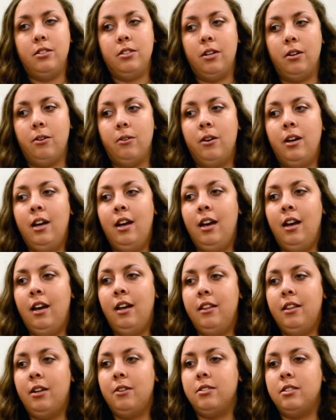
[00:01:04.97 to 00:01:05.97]
So
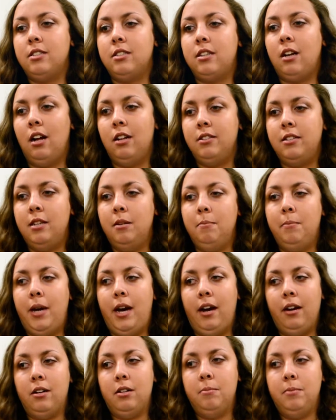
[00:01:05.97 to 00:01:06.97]
there's this constant
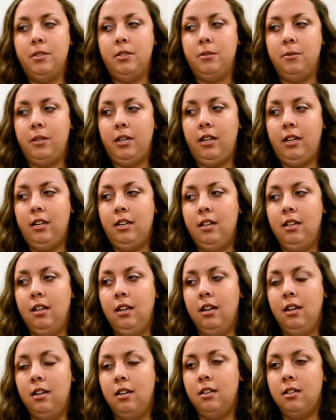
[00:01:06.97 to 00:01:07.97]
battle between
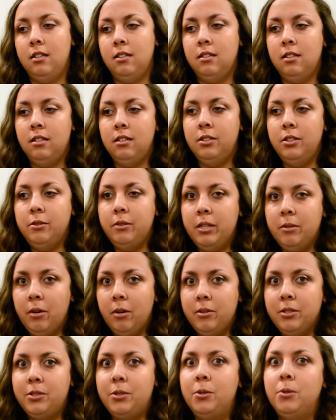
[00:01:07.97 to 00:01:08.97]
doing
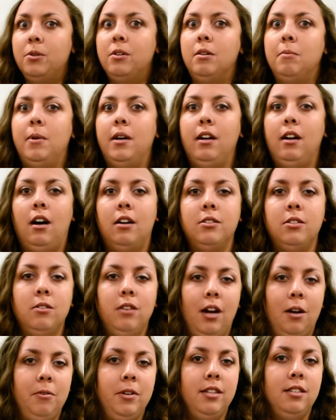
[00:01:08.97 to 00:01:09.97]
what was cool but also
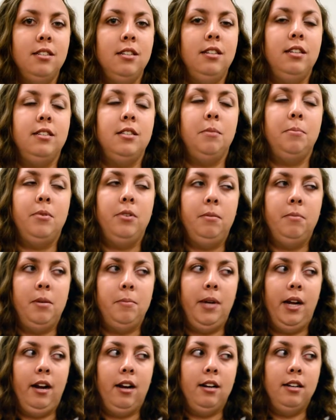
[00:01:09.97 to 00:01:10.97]
not wanting to disappoint my
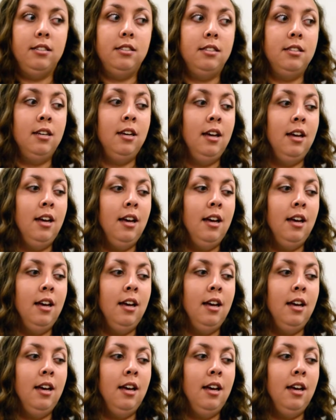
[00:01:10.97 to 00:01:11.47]
parents.